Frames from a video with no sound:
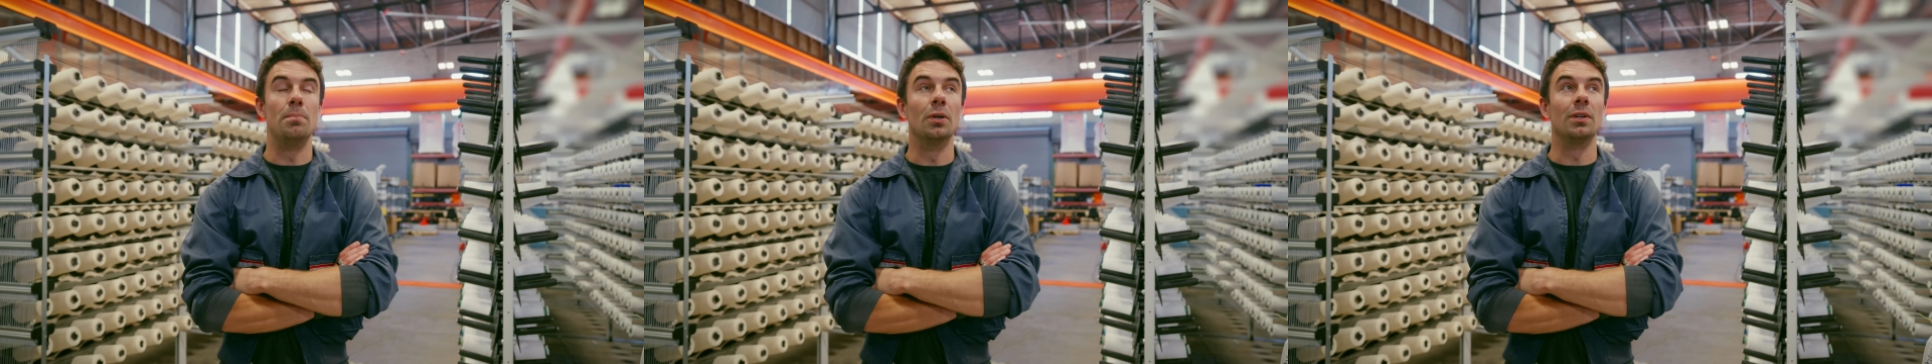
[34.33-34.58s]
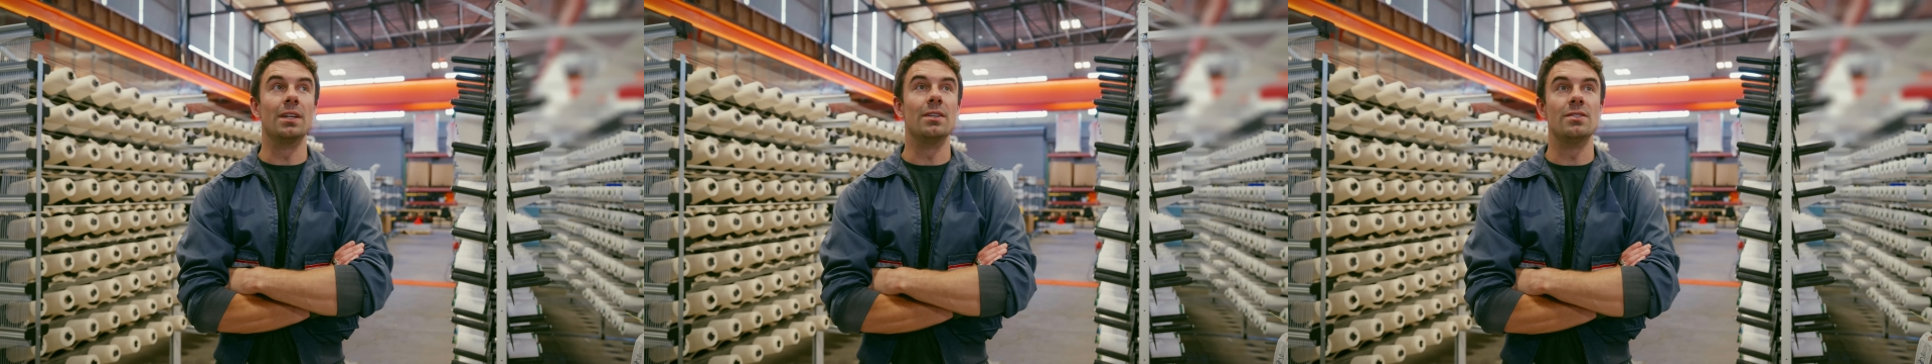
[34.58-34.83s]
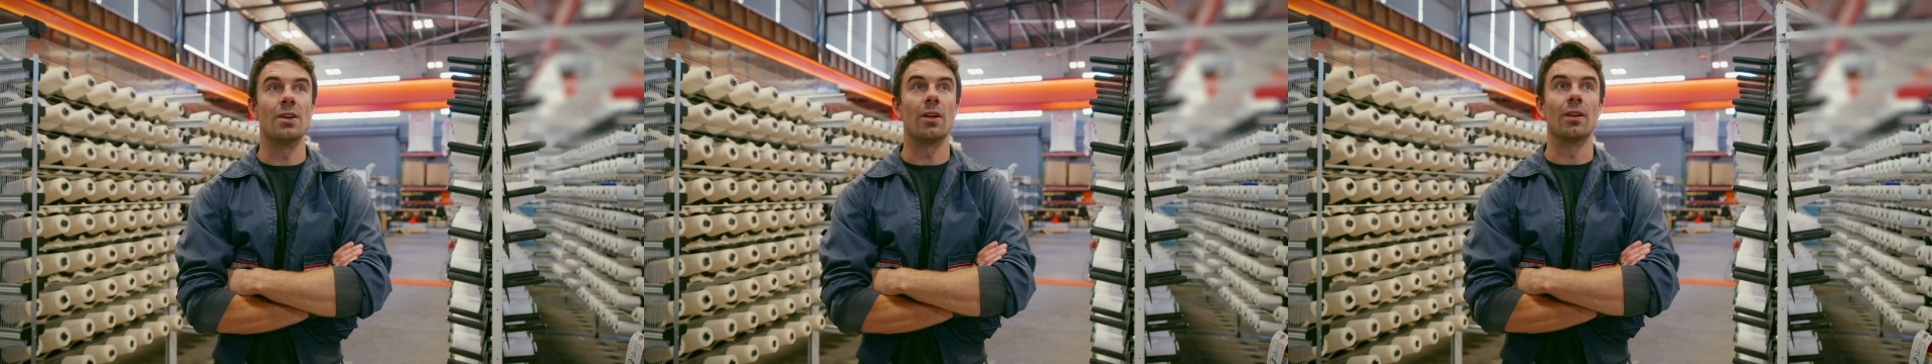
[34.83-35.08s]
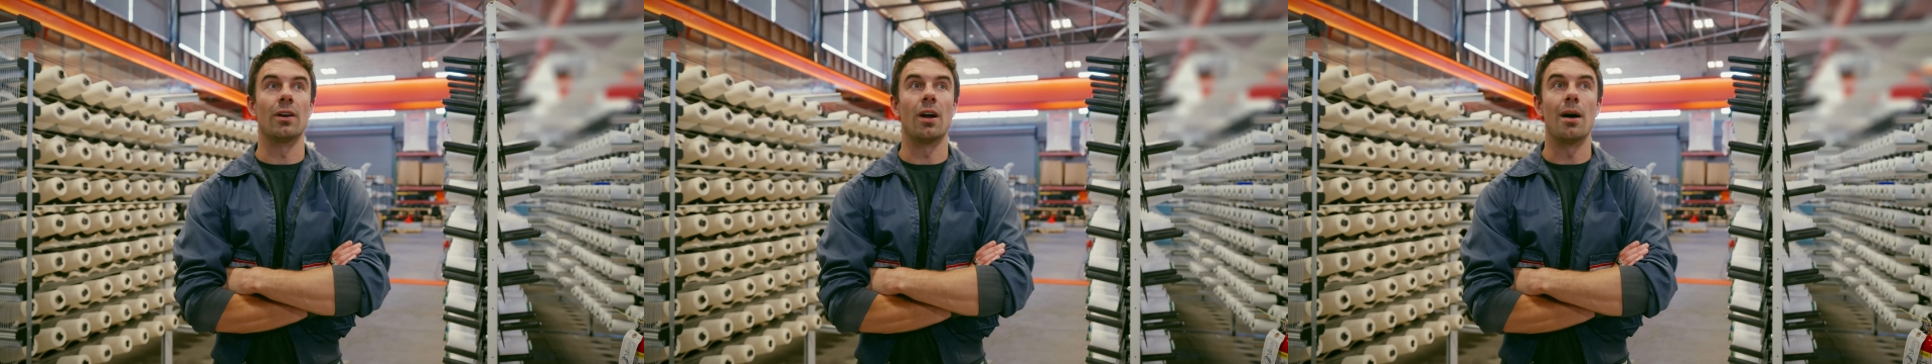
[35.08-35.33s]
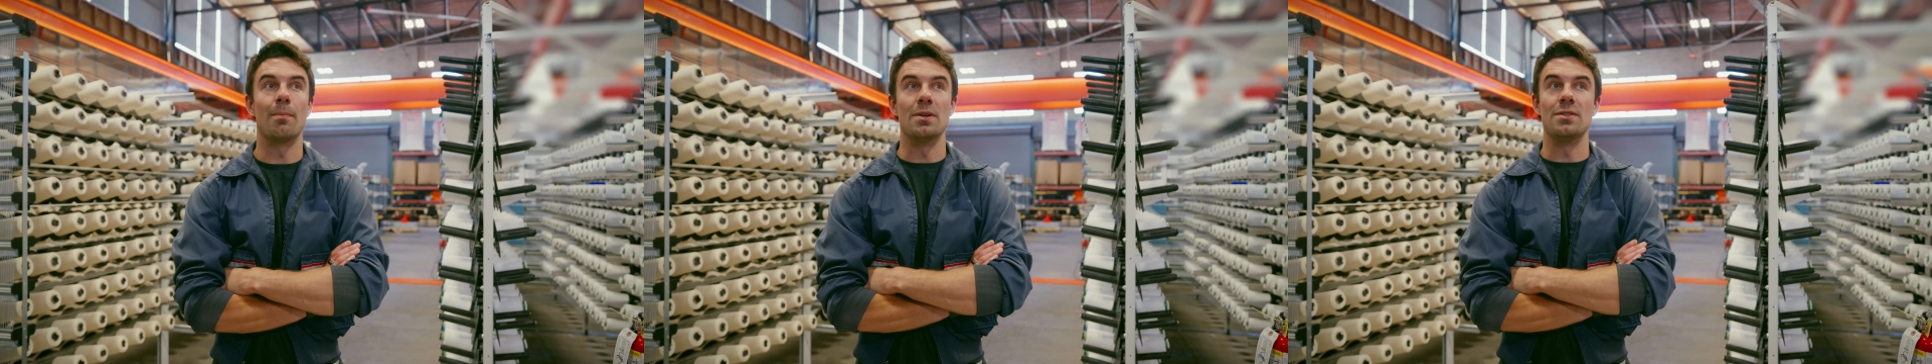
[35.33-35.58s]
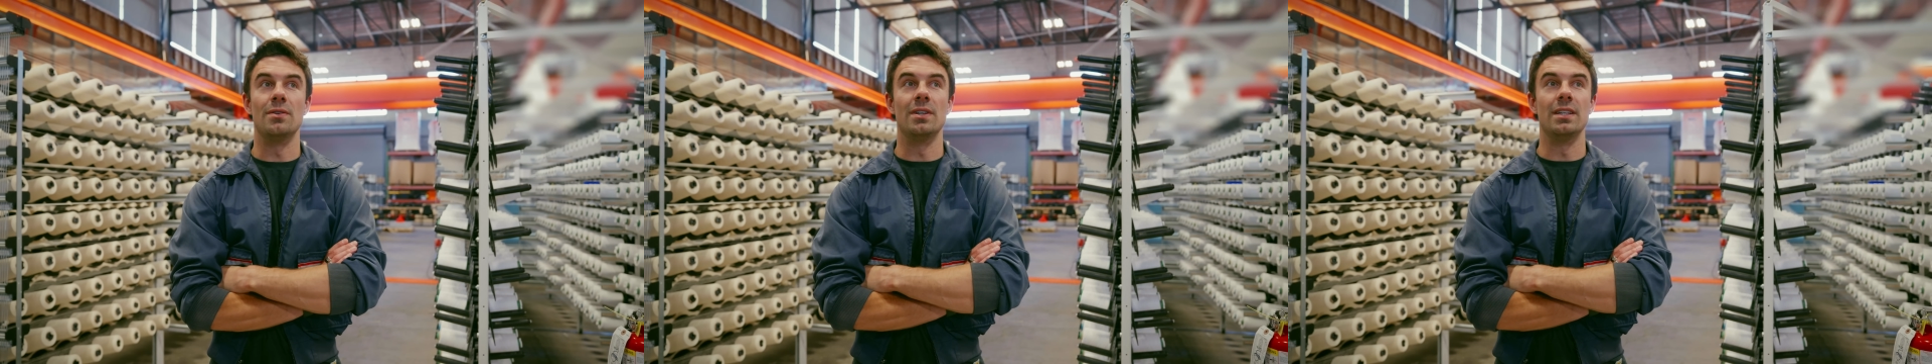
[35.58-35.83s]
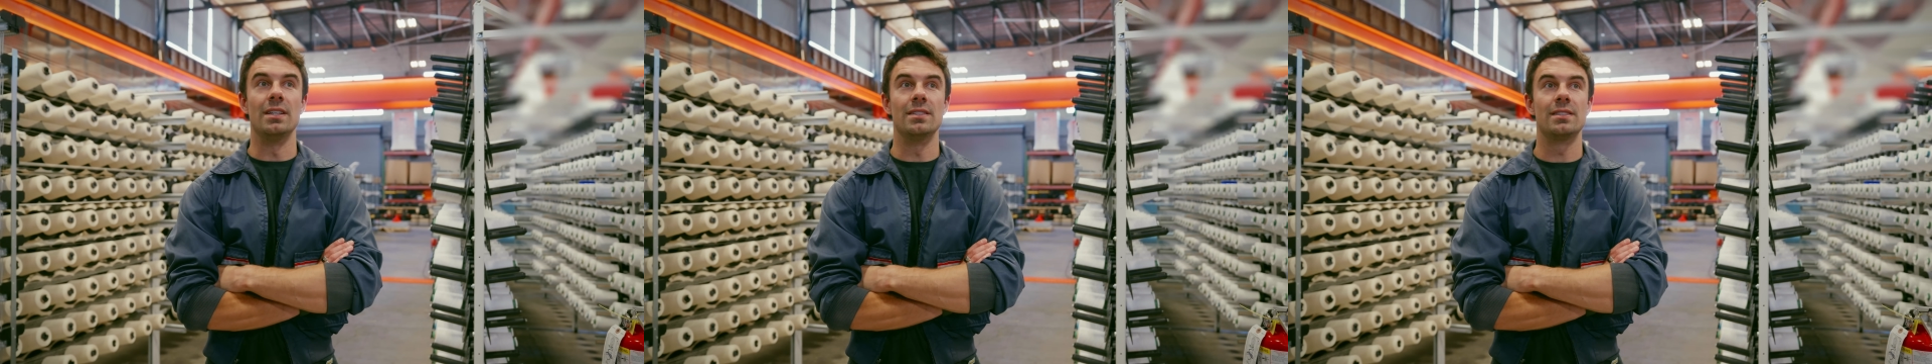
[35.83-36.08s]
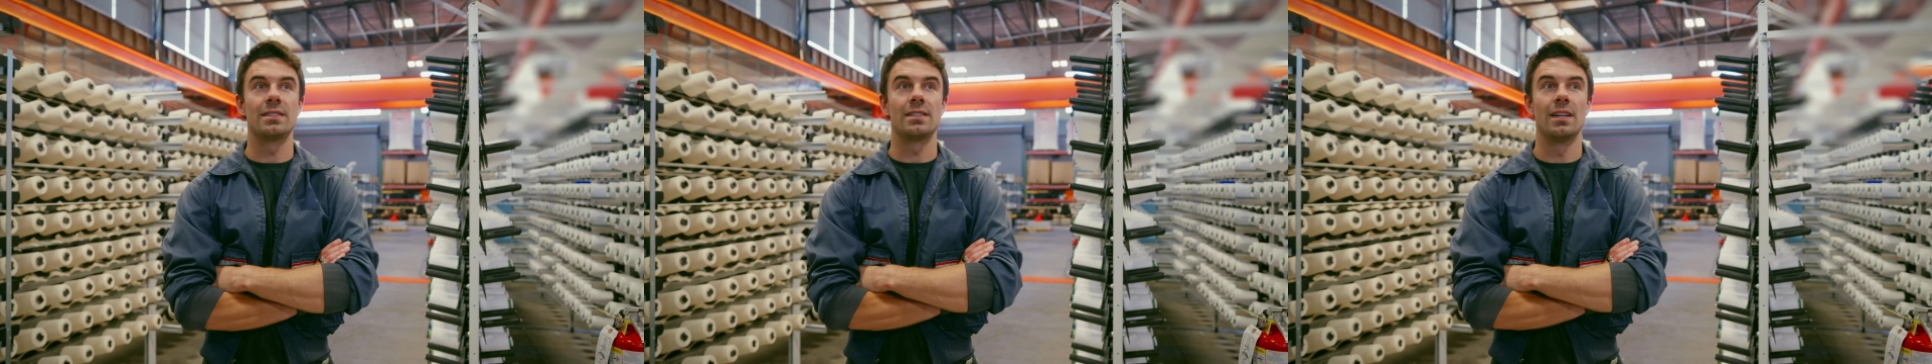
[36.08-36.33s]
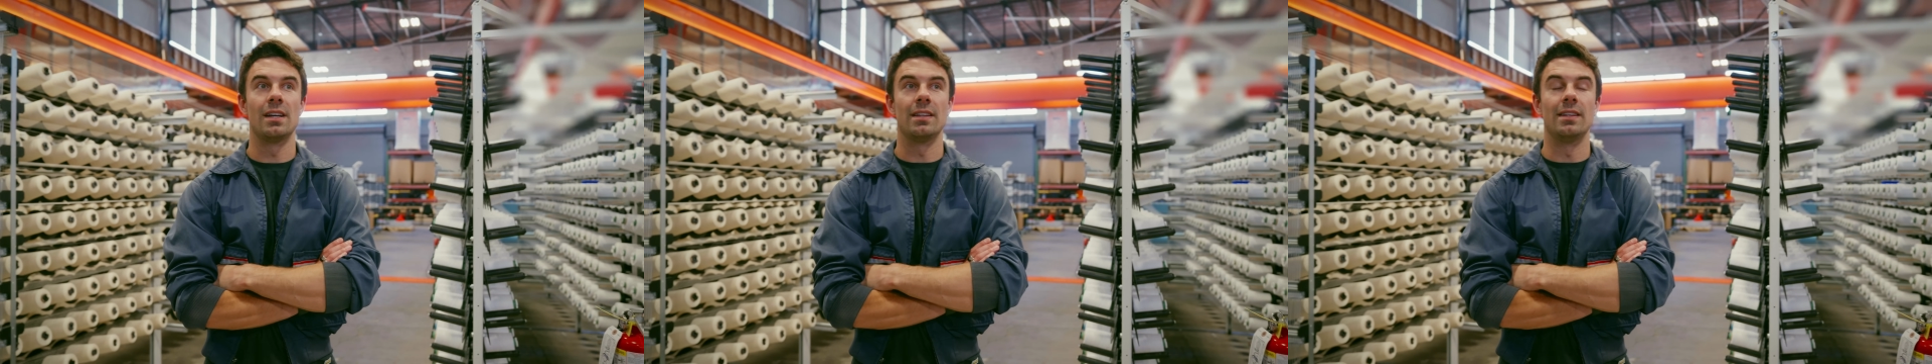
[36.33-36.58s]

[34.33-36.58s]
billion dollar opportunities